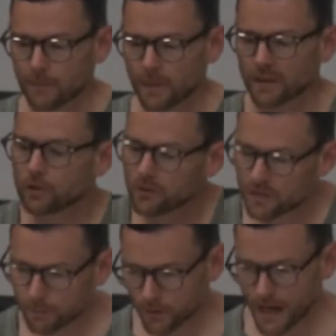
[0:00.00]
Is
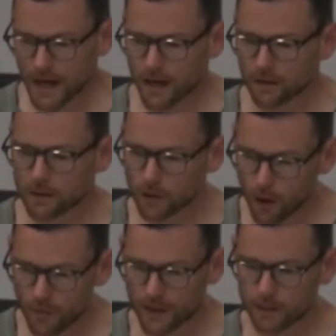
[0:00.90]
contemporary art
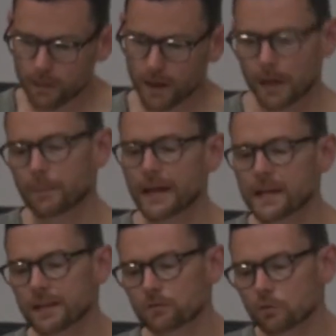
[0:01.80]
nothing but an
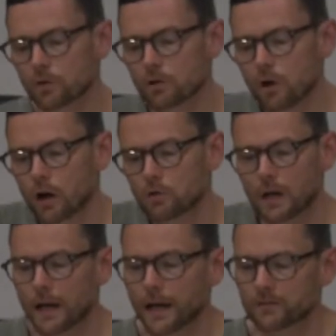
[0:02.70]
appendix to the
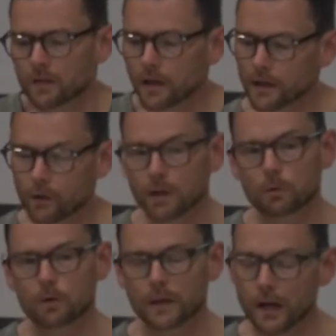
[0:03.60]
culturalized
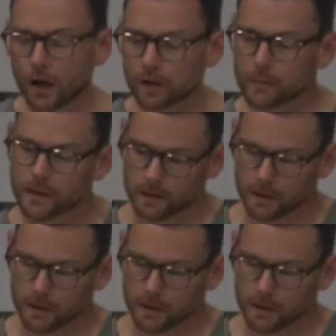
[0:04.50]
neoliberal economy?